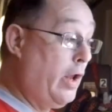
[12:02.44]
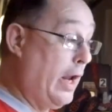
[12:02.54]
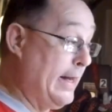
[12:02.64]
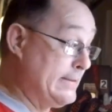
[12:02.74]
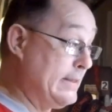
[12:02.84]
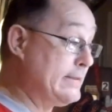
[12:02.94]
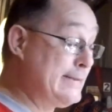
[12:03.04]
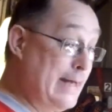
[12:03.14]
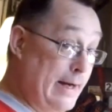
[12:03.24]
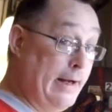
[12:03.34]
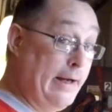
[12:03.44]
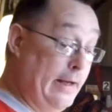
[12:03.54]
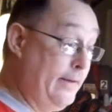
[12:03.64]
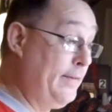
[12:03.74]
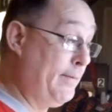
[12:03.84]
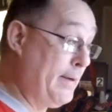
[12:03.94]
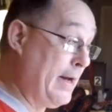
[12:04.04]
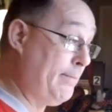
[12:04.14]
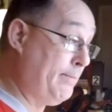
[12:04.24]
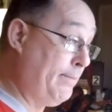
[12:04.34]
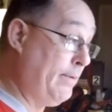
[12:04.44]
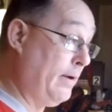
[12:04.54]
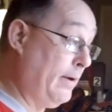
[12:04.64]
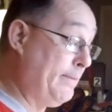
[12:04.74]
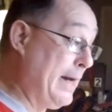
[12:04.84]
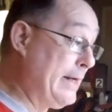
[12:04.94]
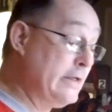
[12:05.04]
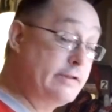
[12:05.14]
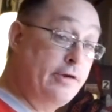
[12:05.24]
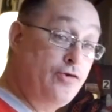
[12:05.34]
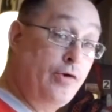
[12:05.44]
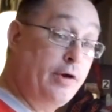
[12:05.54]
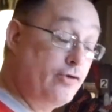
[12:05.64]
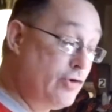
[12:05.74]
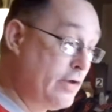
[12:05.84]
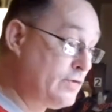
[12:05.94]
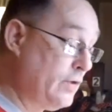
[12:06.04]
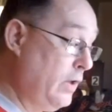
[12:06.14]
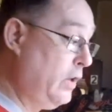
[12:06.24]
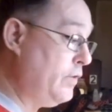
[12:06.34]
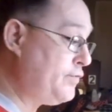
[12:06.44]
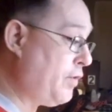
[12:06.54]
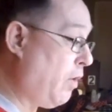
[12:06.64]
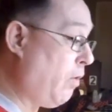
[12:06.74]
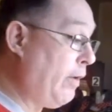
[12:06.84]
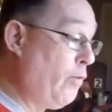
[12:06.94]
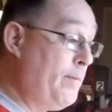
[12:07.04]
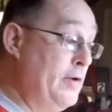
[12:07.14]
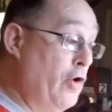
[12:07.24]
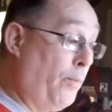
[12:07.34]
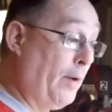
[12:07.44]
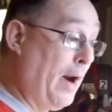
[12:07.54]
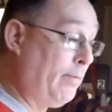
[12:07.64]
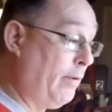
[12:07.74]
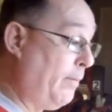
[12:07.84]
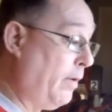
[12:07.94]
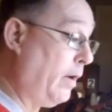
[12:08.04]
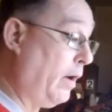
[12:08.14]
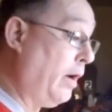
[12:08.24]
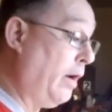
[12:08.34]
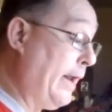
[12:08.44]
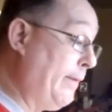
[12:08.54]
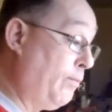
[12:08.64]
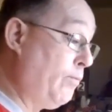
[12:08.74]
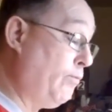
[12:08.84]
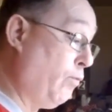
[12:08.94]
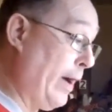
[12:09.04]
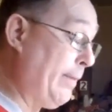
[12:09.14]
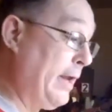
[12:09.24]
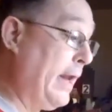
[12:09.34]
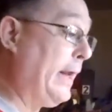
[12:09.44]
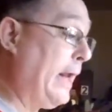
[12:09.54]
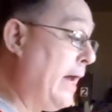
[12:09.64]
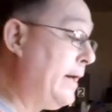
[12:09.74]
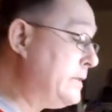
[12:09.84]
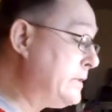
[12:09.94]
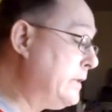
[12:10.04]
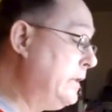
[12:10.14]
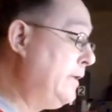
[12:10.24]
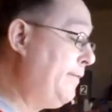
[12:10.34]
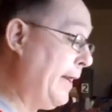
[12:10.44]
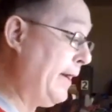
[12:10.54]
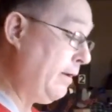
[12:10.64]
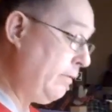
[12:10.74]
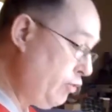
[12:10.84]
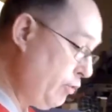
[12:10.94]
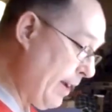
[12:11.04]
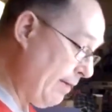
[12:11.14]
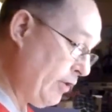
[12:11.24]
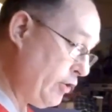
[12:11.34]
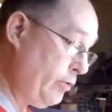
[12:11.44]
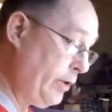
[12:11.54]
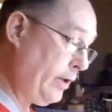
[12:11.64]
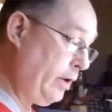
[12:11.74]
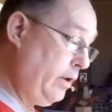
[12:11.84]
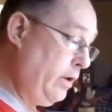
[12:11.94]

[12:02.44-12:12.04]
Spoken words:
And it's a setting in the BIOS that you can adjust. So it would be no problem. And what I'm getting at is then you'd have the unit